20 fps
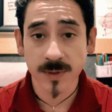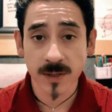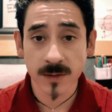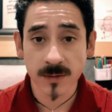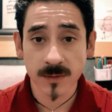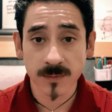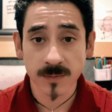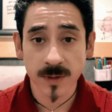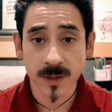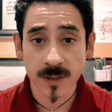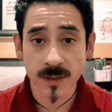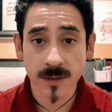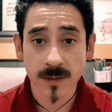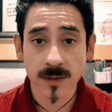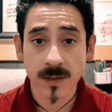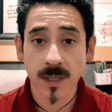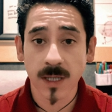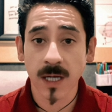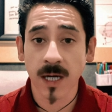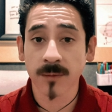piano player,
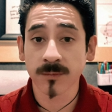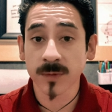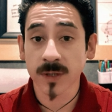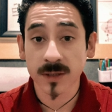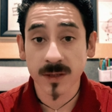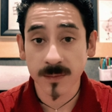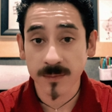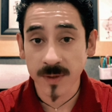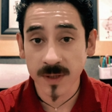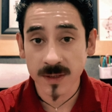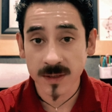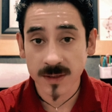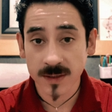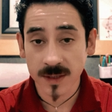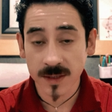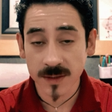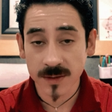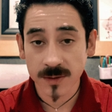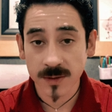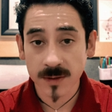I'm not the best
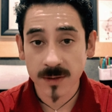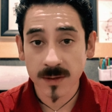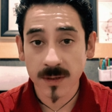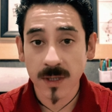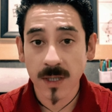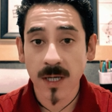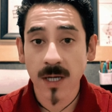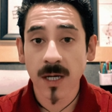teacher,